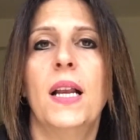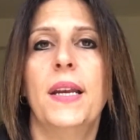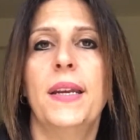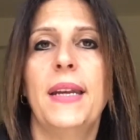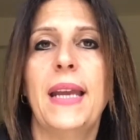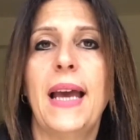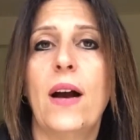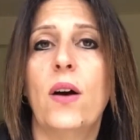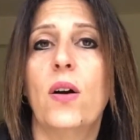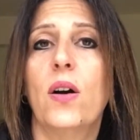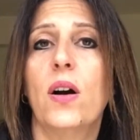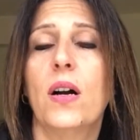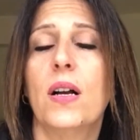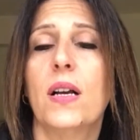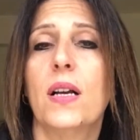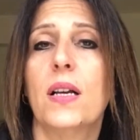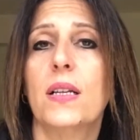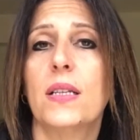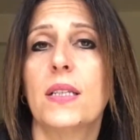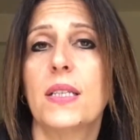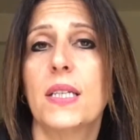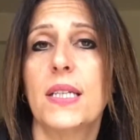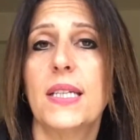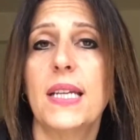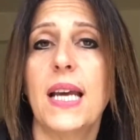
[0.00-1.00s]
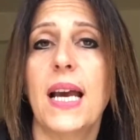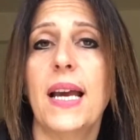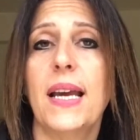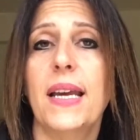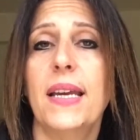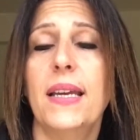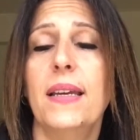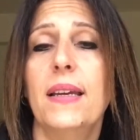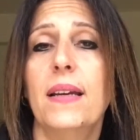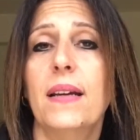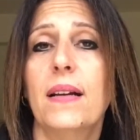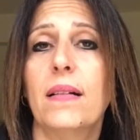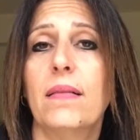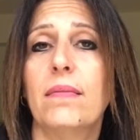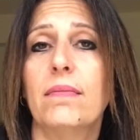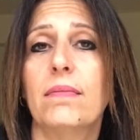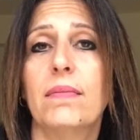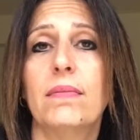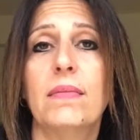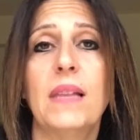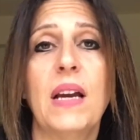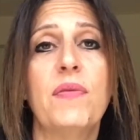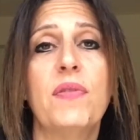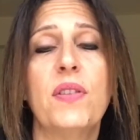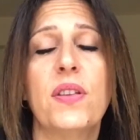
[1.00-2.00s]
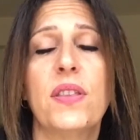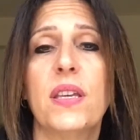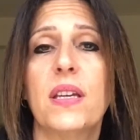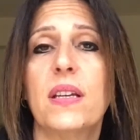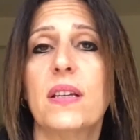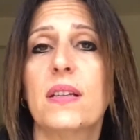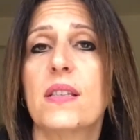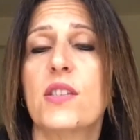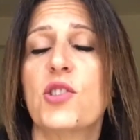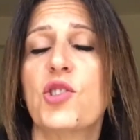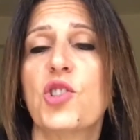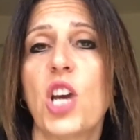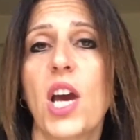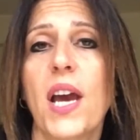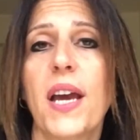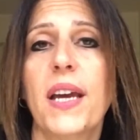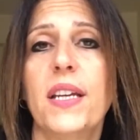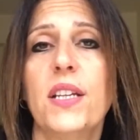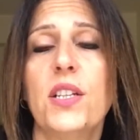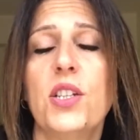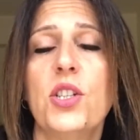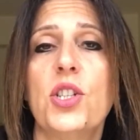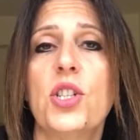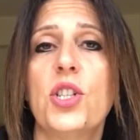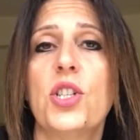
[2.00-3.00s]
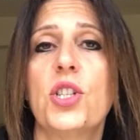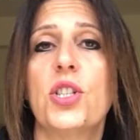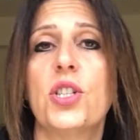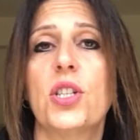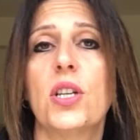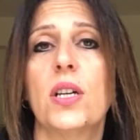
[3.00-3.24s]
Now, today, everything has changed.